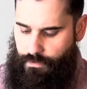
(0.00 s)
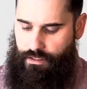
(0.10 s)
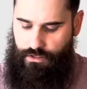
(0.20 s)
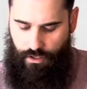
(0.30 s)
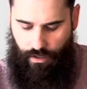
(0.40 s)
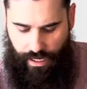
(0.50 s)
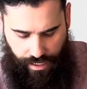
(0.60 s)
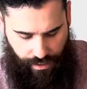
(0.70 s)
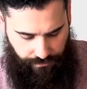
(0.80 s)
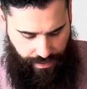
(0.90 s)
So
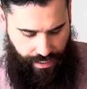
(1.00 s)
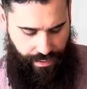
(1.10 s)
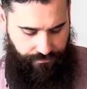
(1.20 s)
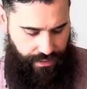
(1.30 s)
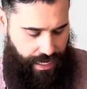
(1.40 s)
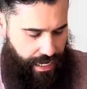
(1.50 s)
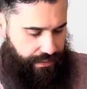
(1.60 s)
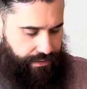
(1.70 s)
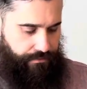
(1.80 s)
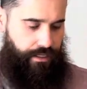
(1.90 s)
I would have to
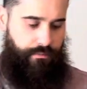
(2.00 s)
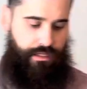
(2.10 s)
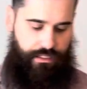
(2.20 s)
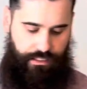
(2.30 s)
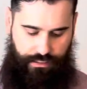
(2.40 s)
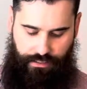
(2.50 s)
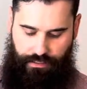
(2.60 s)
highly recommend these